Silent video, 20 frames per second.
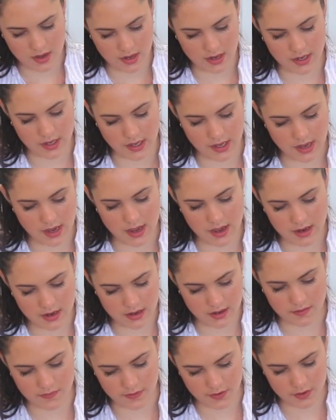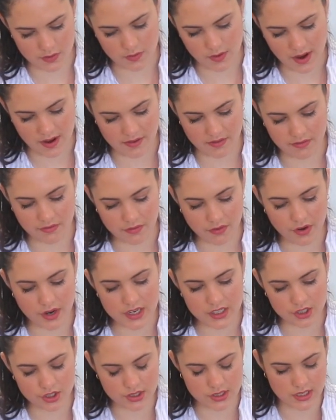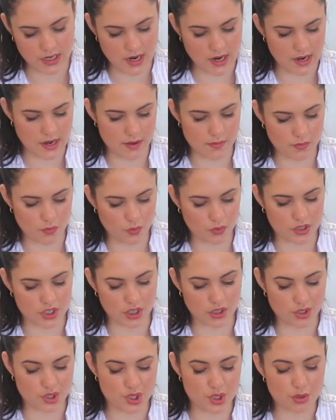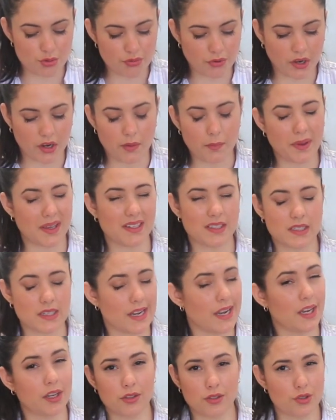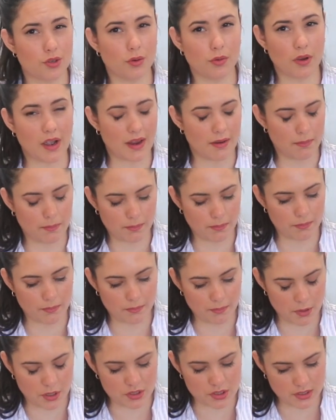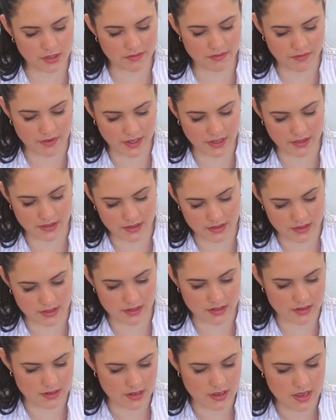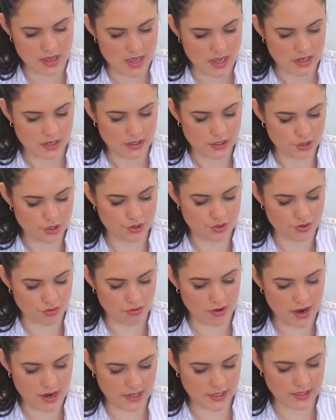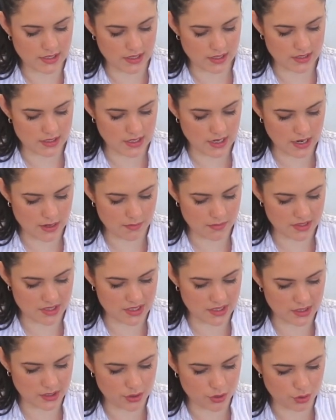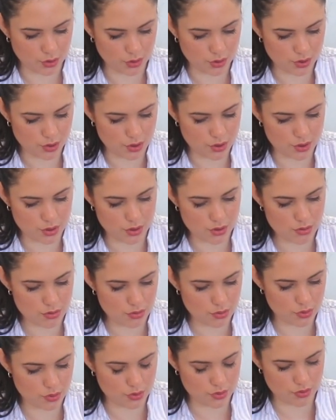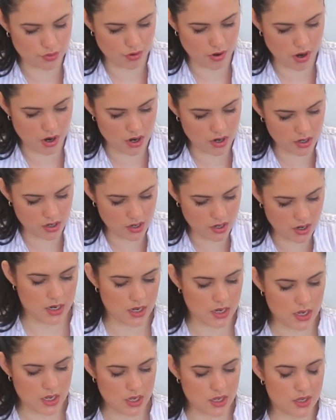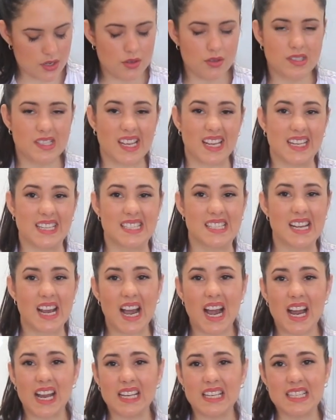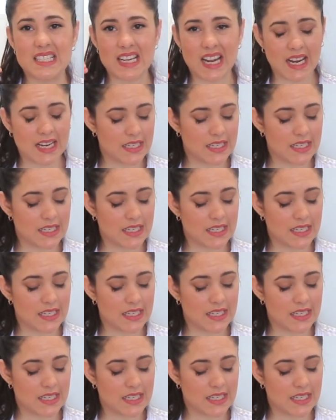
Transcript: And again, if you don't have fresh thyme, which I do recommend, I personally find that the dried thyme is a little too strong. Use a tiny